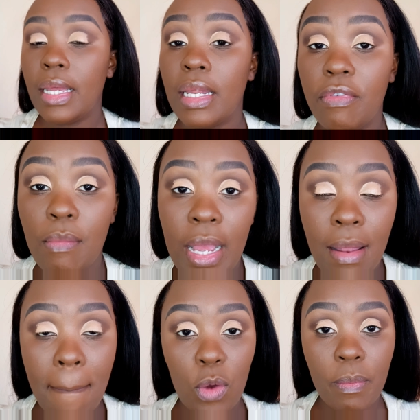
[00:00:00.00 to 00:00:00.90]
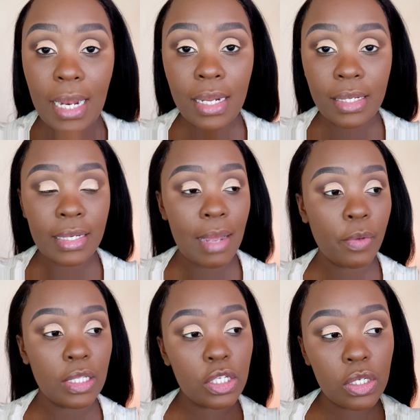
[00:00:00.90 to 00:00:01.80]
And for my mobile lid, I'm
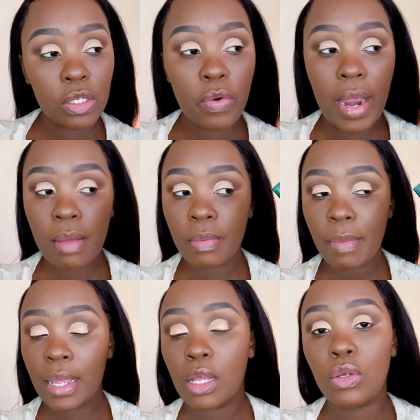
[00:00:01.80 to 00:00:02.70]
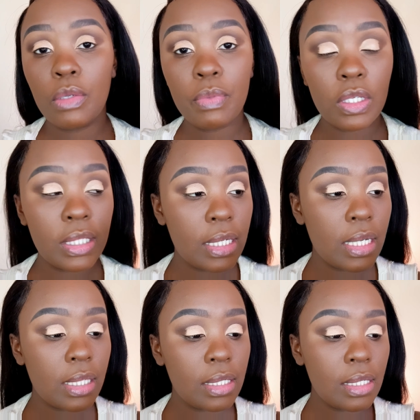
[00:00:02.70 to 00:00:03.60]
going to grab my Huda
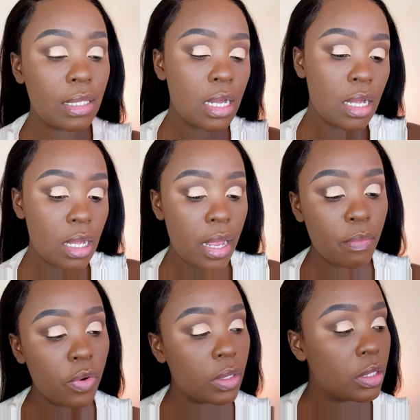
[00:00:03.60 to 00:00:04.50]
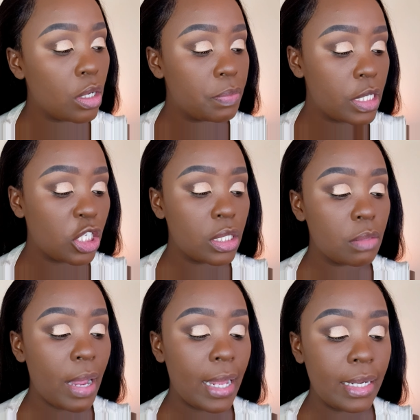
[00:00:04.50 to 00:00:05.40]
Beauty. This is the Emerald Obsessions
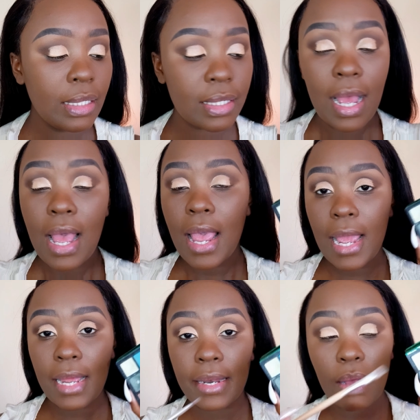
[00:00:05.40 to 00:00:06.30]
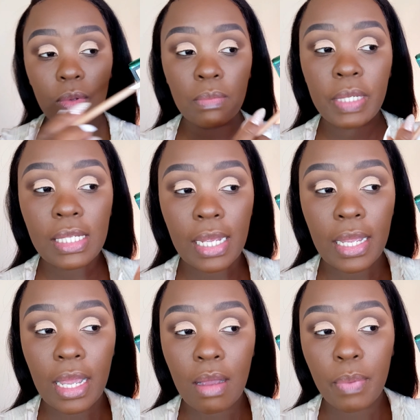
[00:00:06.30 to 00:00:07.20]
palette, and I will be
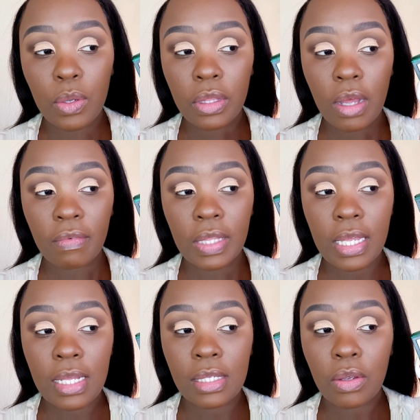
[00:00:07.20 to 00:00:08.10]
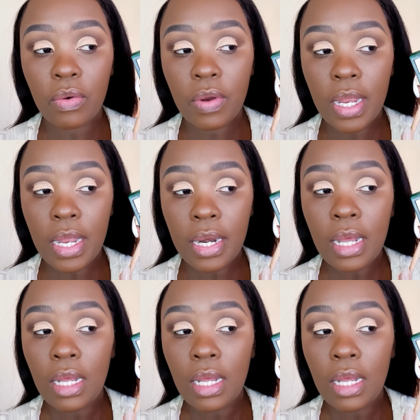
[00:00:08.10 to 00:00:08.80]
taking both of these green